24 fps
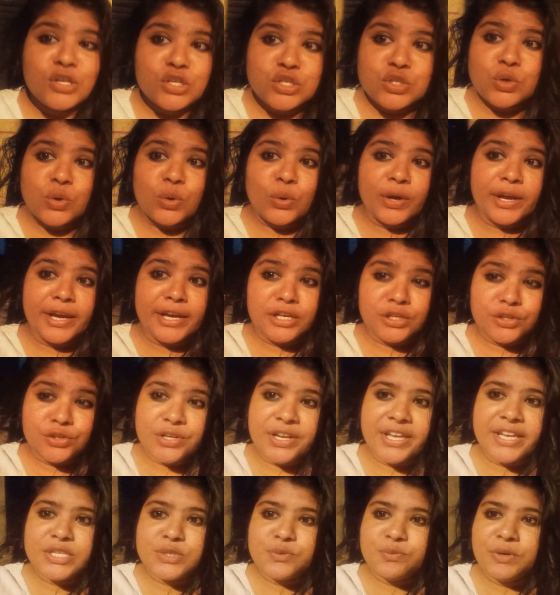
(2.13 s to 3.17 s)
So in
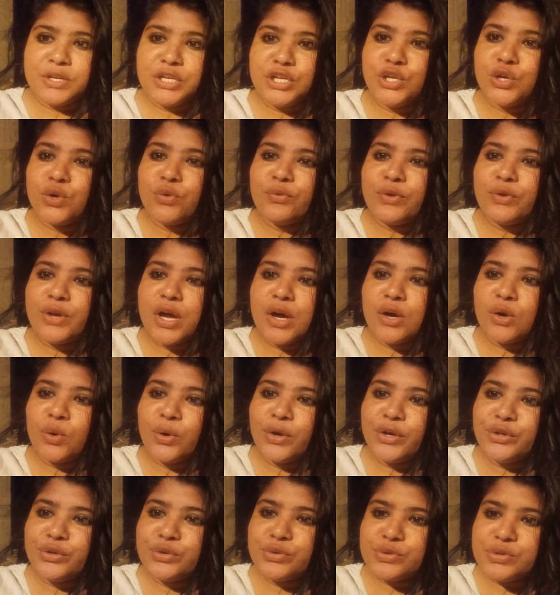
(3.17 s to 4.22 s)
today's video we are
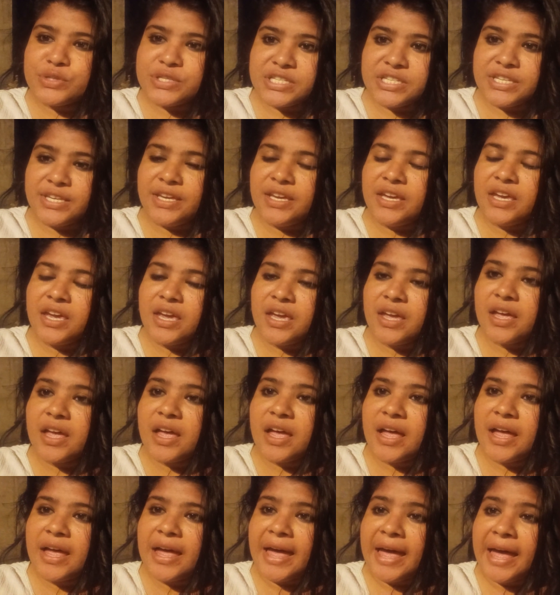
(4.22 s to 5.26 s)
going to see
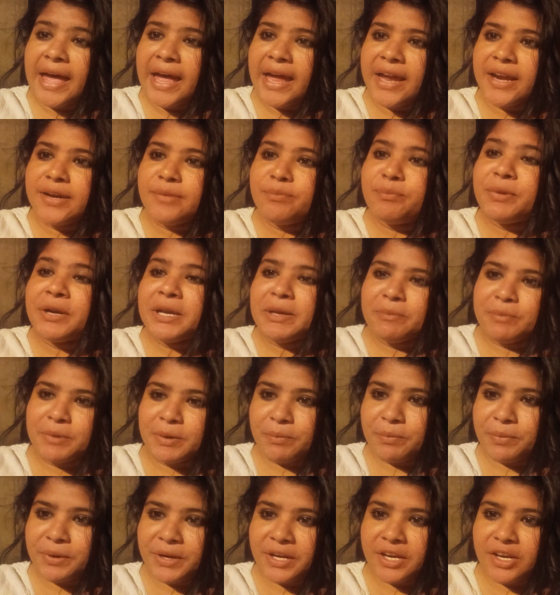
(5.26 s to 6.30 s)
and
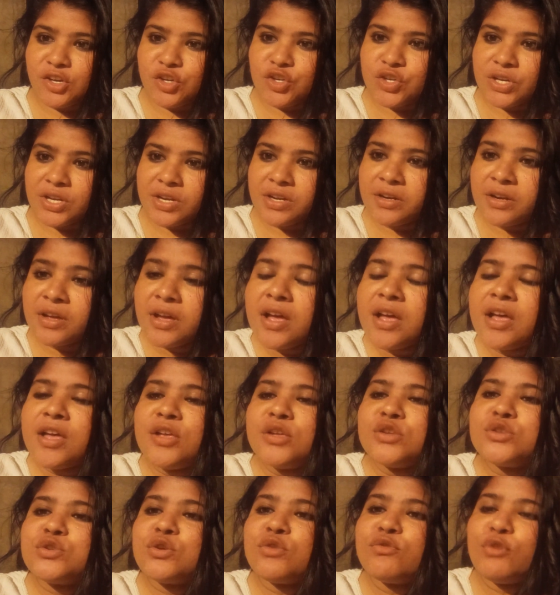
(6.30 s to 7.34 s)
pre-preparation.
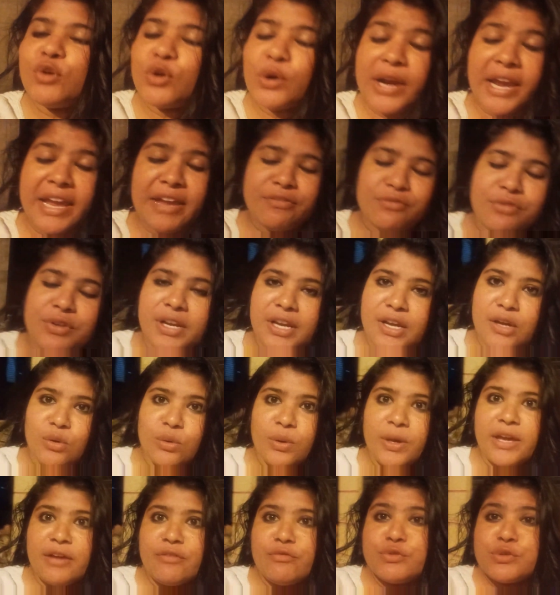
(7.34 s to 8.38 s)
So for every
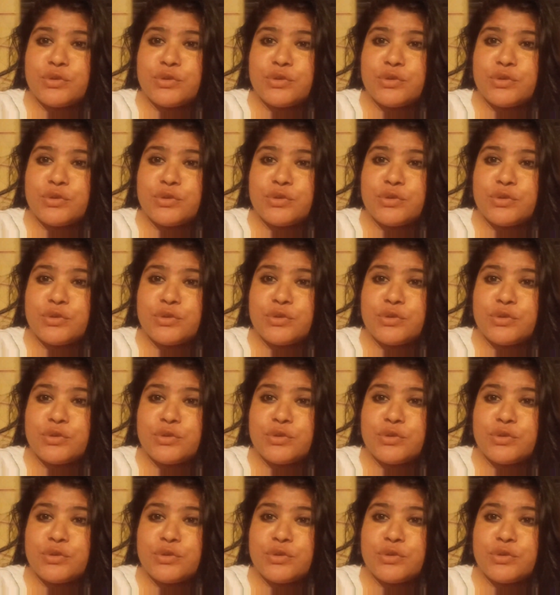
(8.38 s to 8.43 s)
cooking,